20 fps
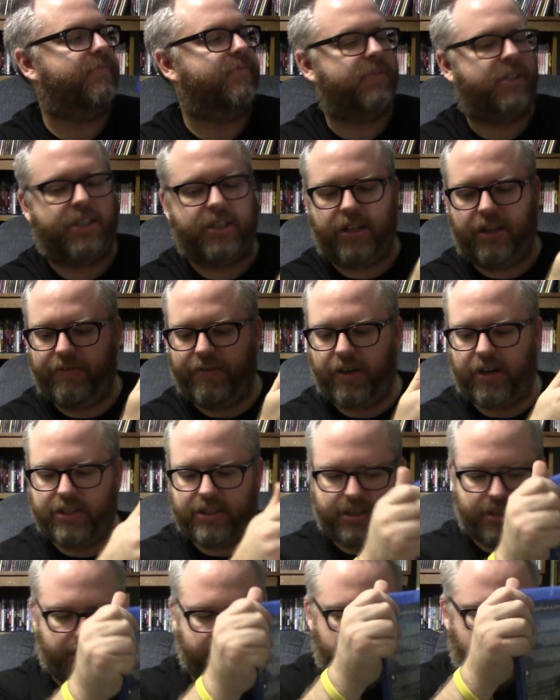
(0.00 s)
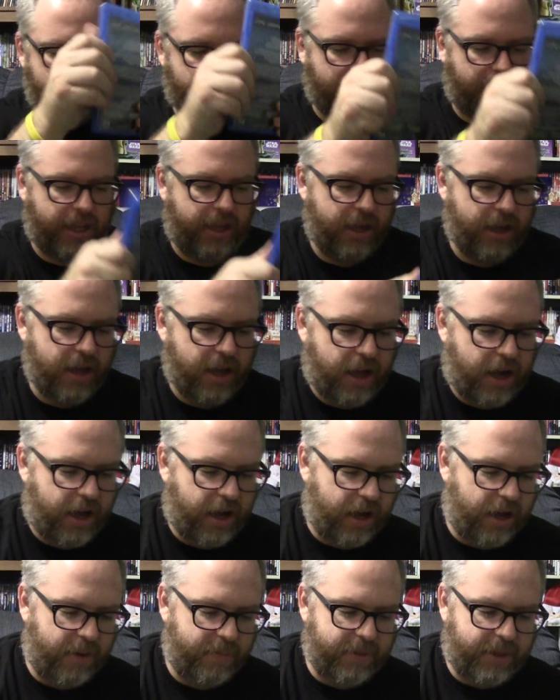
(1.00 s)
Silly, very silly. Okay,
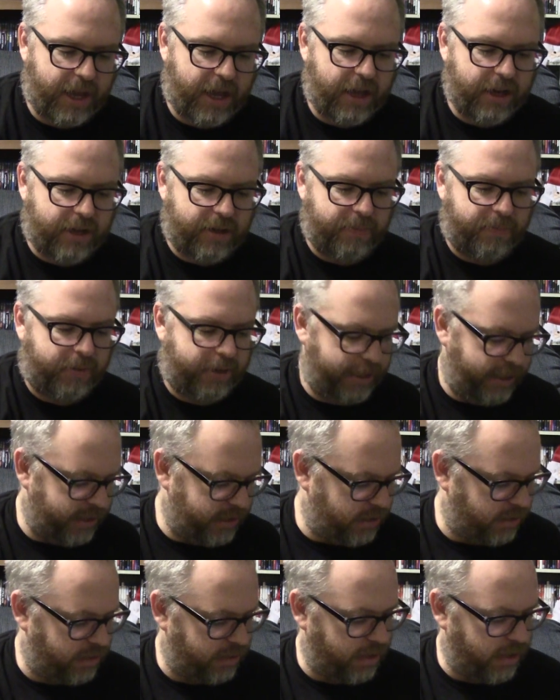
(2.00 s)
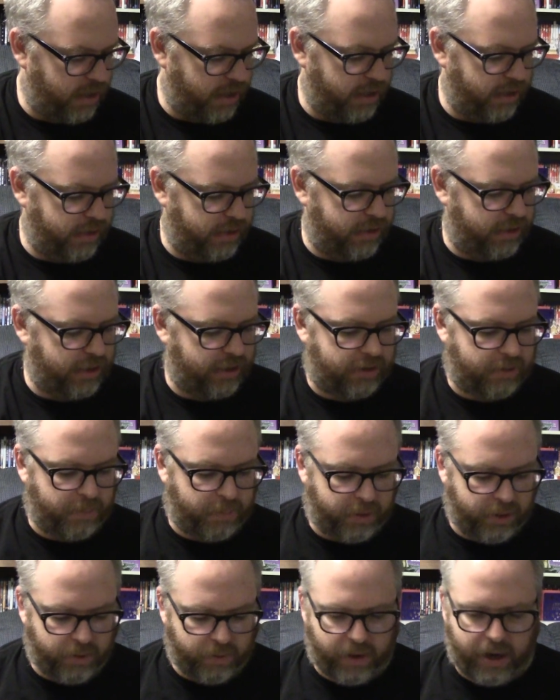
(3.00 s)
um, that completes uh, this
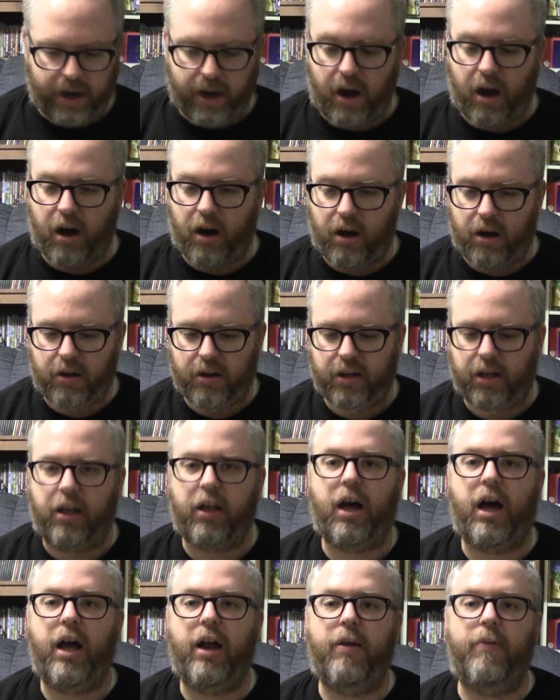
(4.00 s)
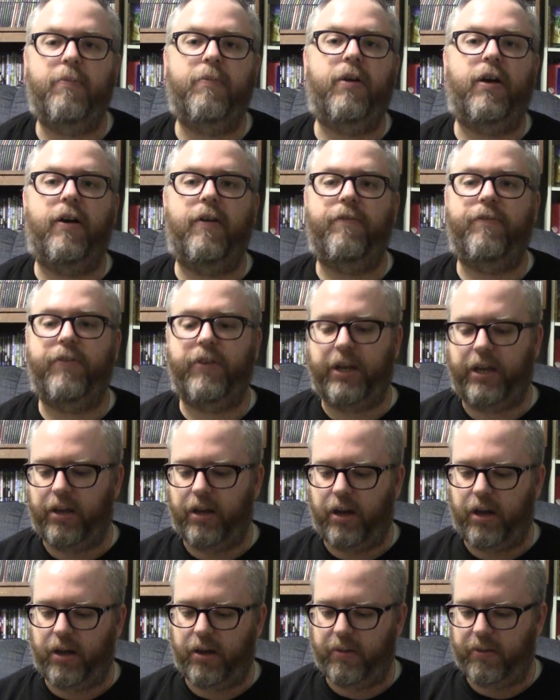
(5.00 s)
Blu-ray haul. A lot of uh, video,
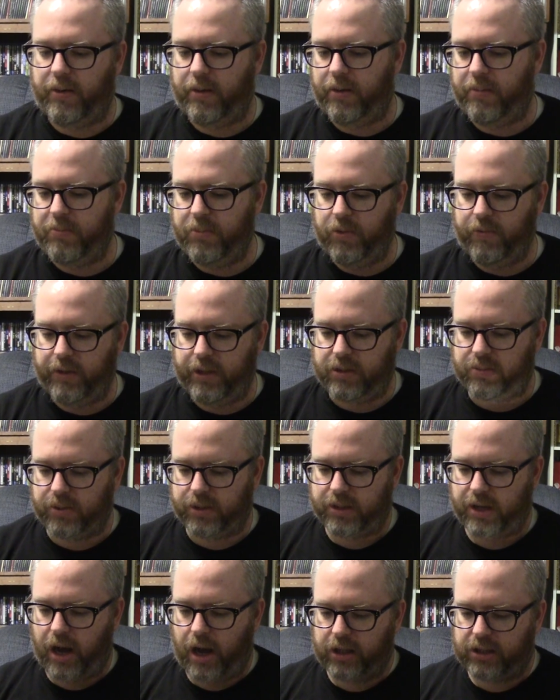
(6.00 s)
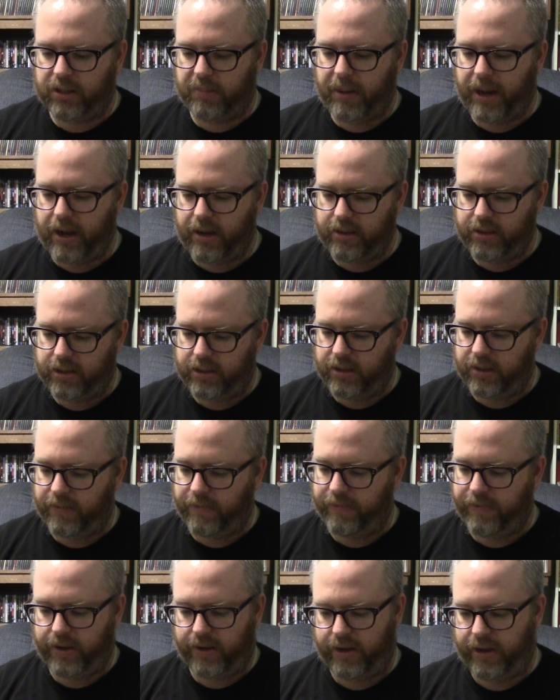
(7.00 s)
uh, uh, movies were talked about in a
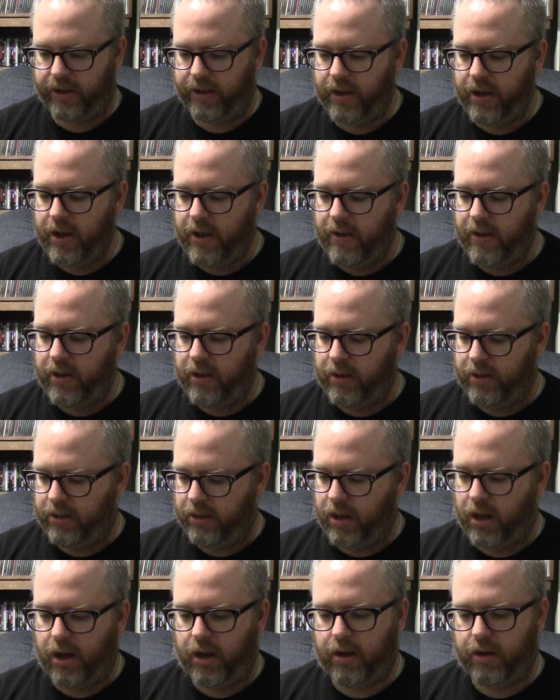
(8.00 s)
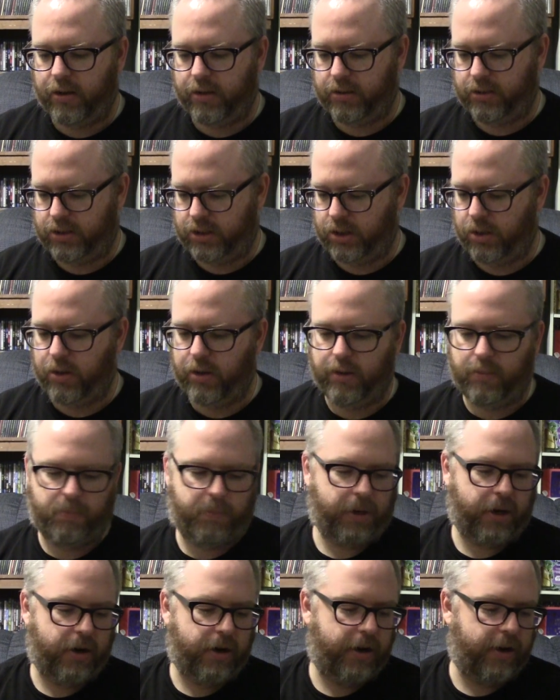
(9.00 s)
very long, short
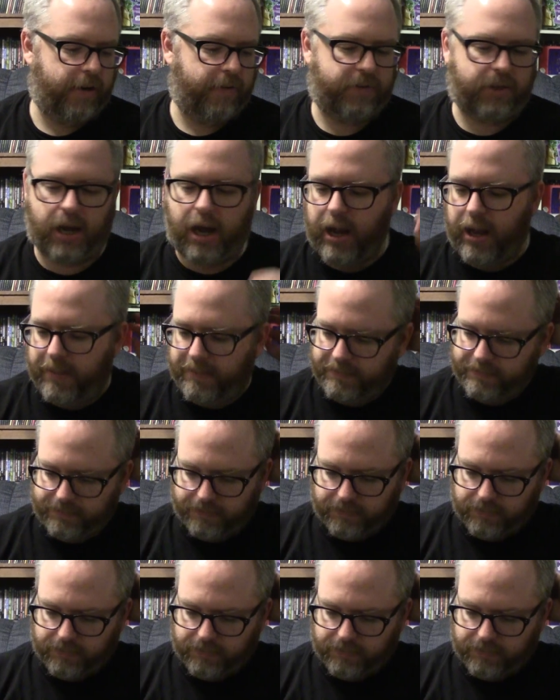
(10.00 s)
period of time.